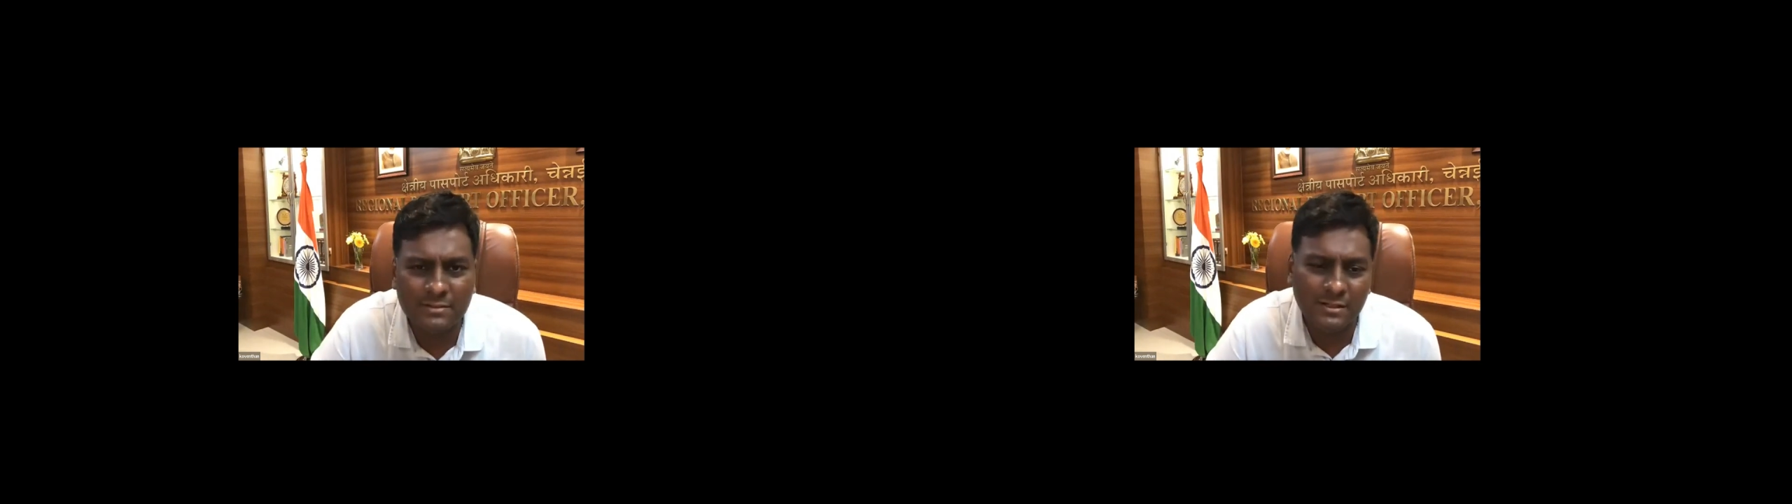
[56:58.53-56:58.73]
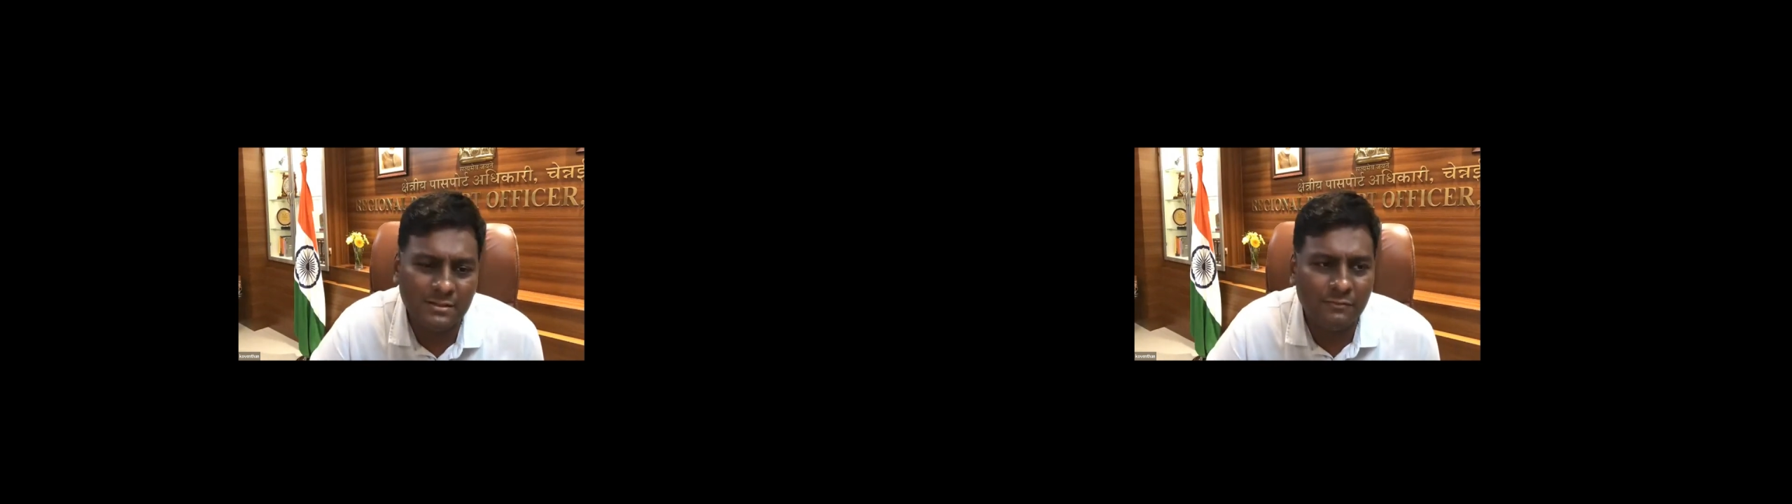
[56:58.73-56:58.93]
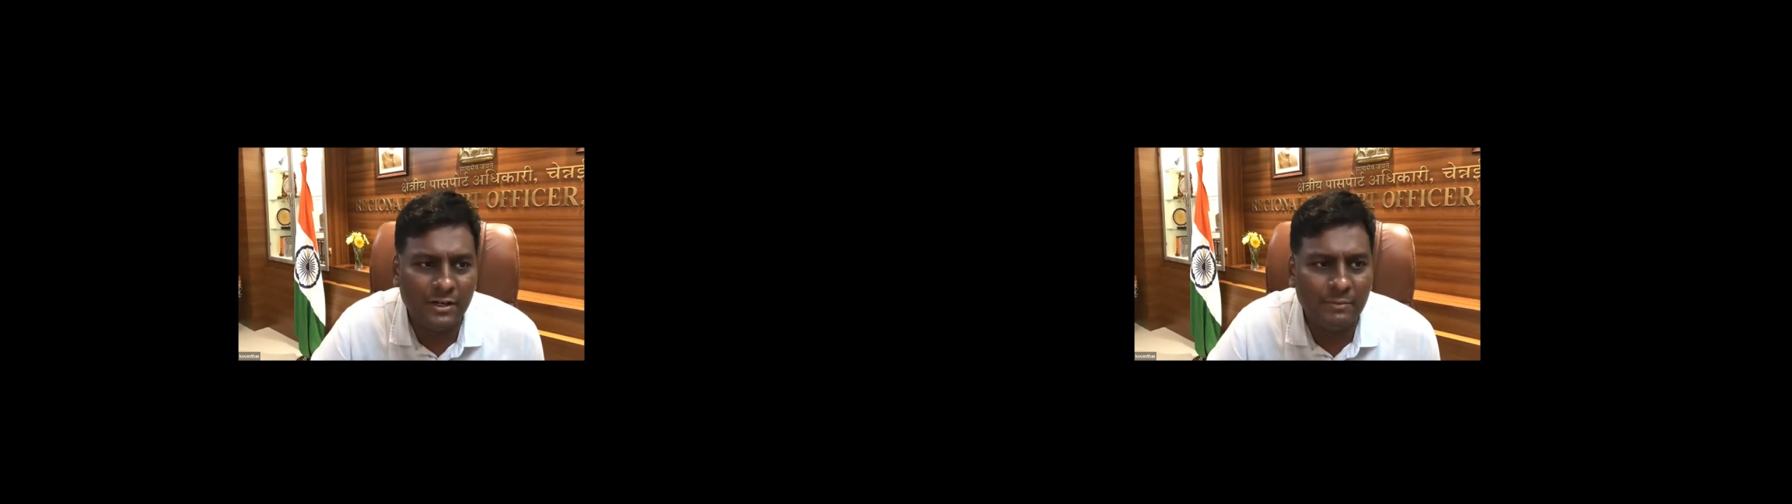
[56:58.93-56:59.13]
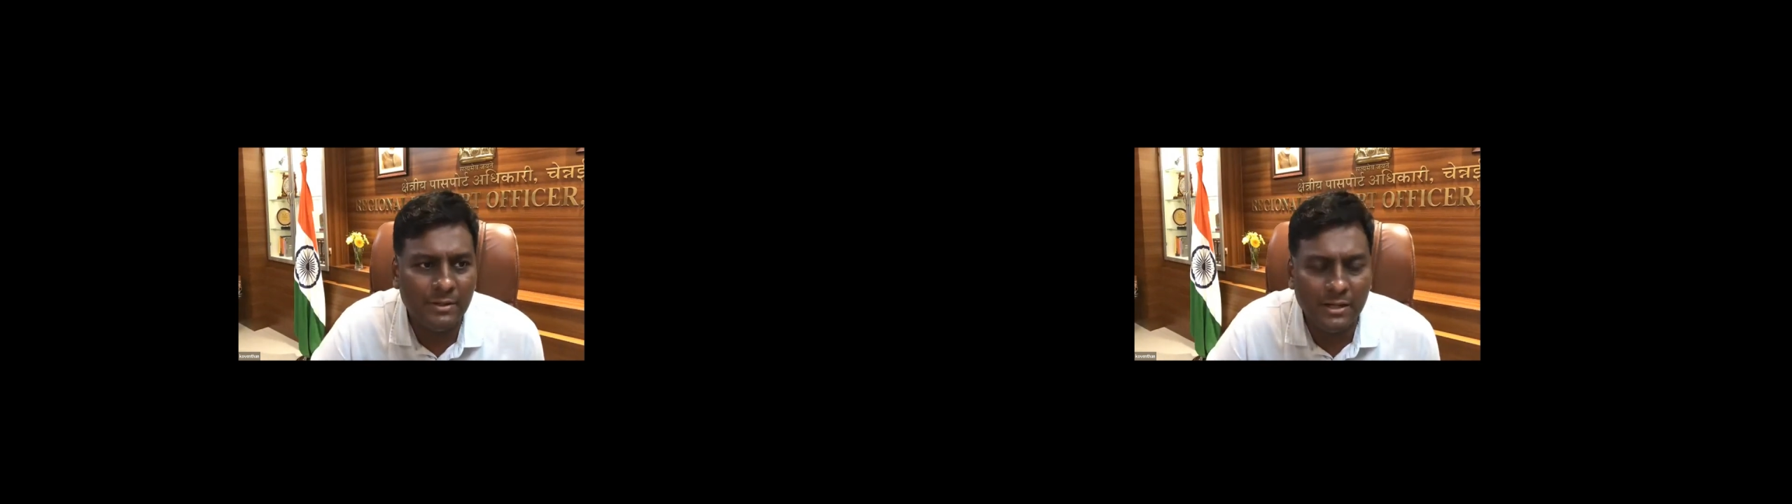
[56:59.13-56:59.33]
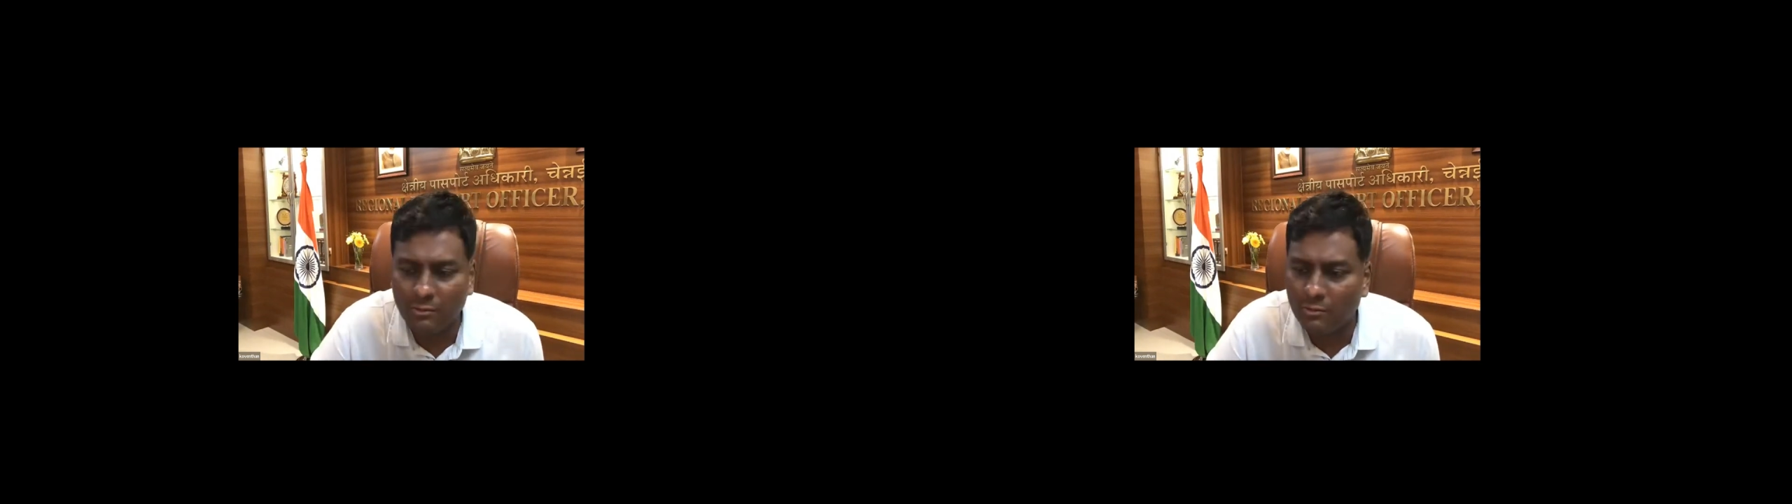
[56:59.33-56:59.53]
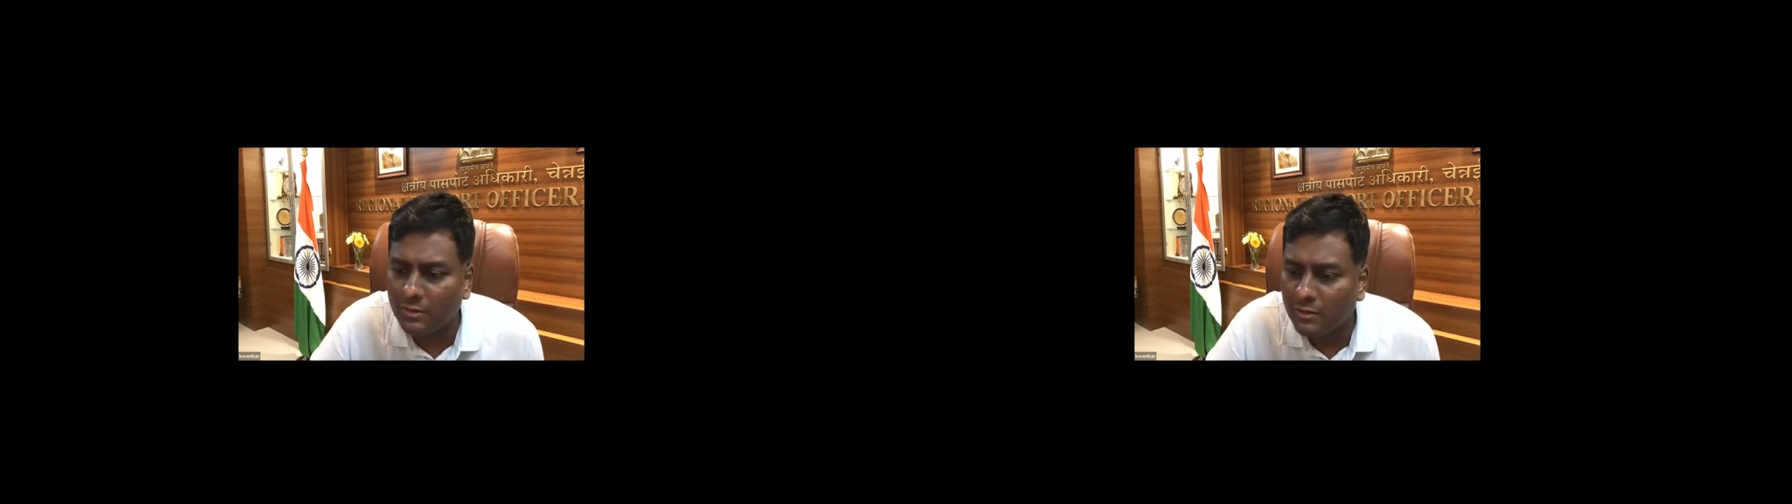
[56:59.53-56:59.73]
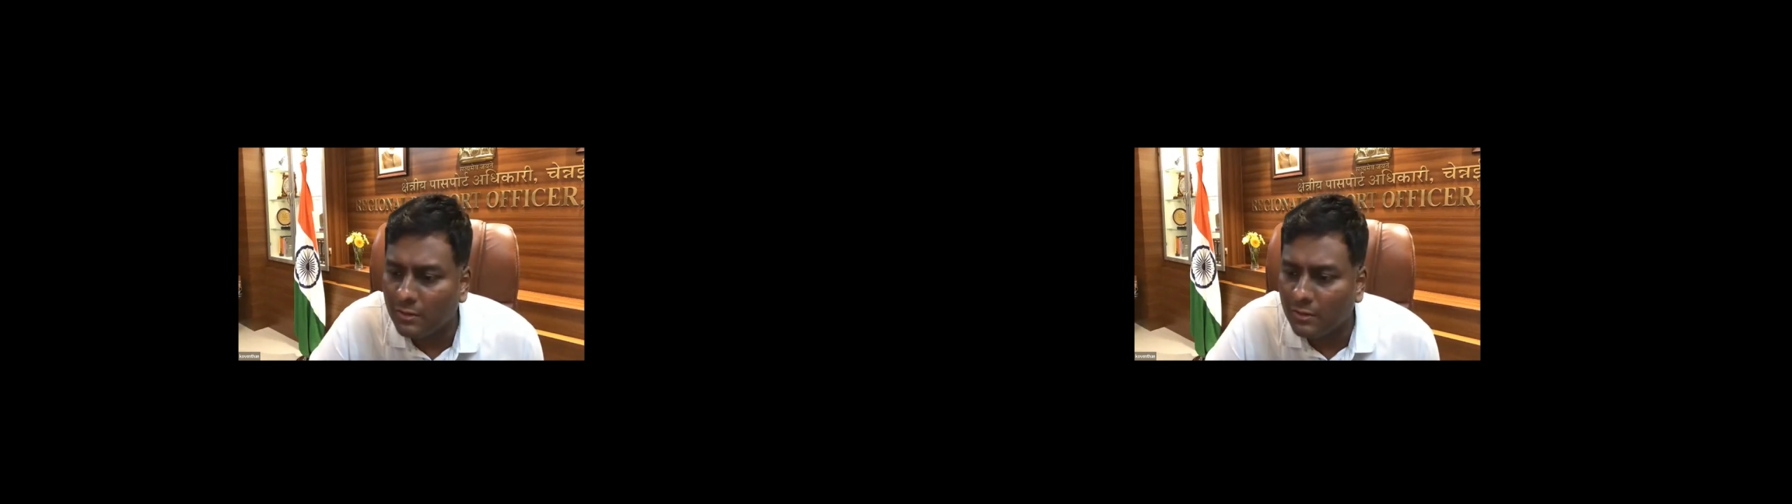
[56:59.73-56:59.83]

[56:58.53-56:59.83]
That's a fundamental rule.